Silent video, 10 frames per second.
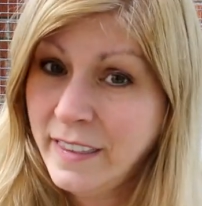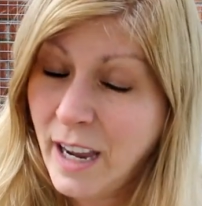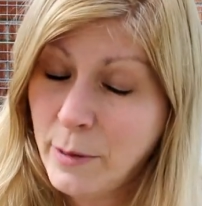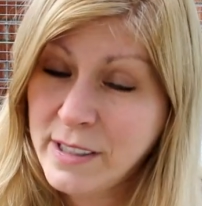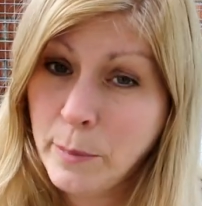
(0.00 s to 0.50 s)

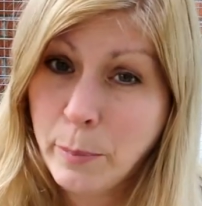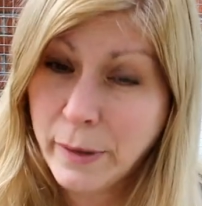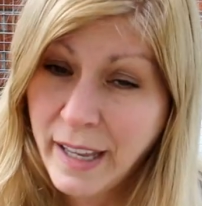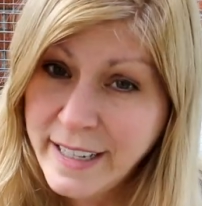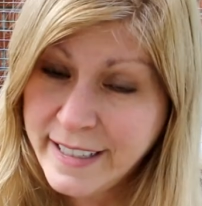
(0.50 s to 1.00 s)
That was a
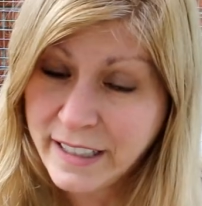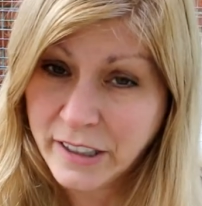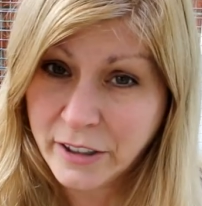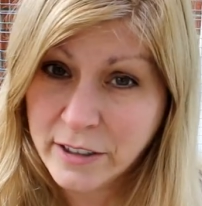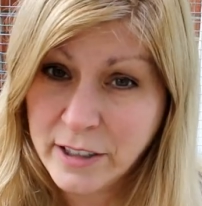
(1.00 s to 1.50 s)
blood
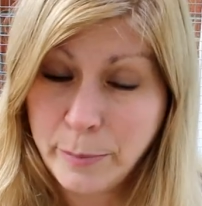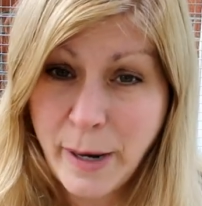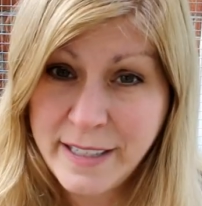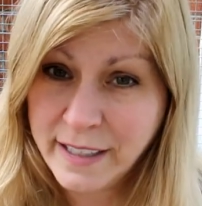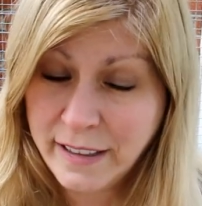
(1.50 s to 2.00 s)
tear. So
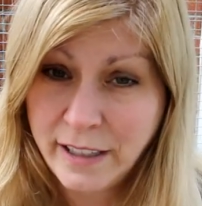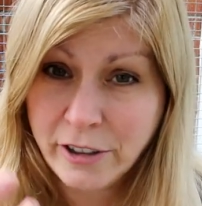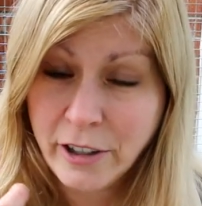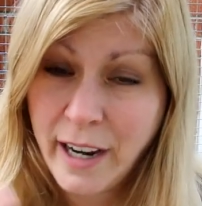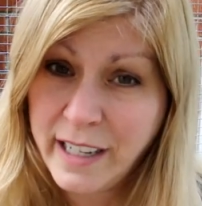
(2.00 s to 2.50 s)
basically
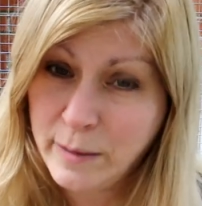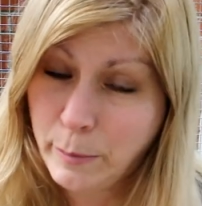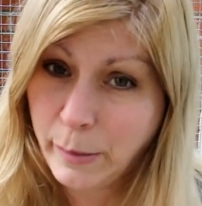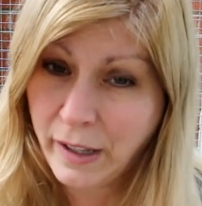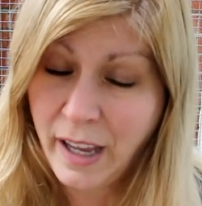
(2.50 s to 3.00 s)

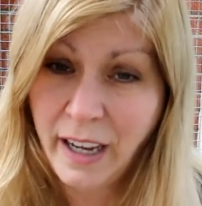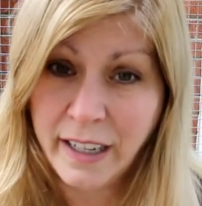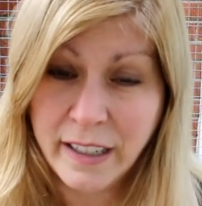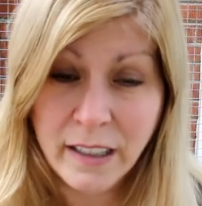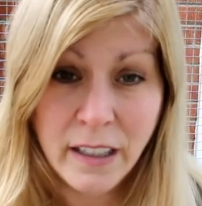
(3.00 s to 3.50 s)
crying blood.